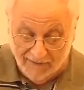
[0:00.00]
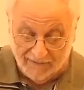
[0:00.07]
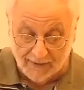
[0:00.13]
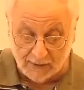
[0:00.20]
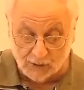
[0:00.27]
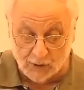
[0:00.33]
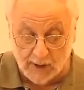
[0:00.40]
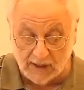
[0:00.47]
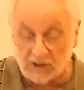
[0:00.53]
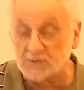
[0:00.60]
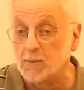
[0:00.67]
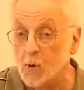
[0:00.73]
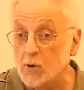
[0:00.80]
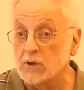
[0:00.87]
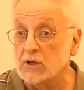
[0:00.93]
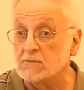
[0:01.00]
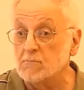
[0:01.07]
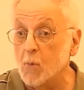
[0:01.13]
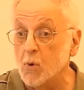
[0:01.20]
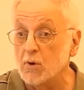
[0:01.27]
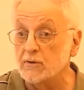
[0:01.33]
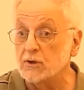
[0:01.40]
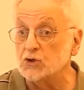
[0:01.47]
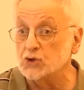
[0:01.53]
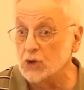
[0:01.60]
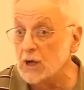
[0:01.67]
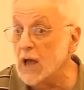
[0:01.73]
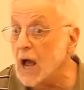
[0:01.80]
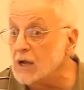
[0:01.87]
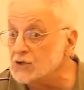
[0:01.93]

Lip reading: felt transported more than she, I